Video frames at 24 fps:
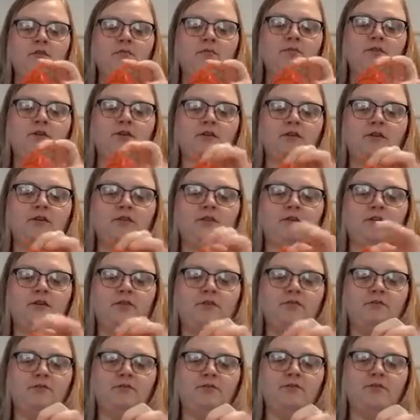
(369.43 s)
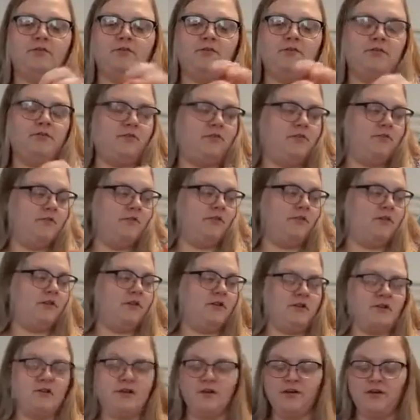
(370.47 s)
Putting it to use.
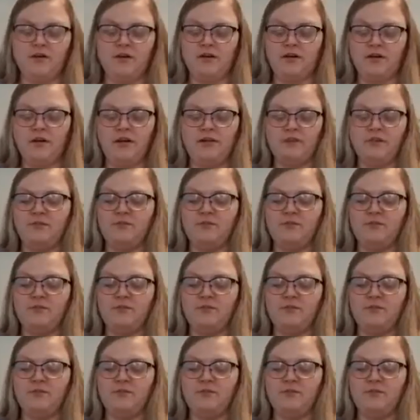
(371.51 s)
Okay,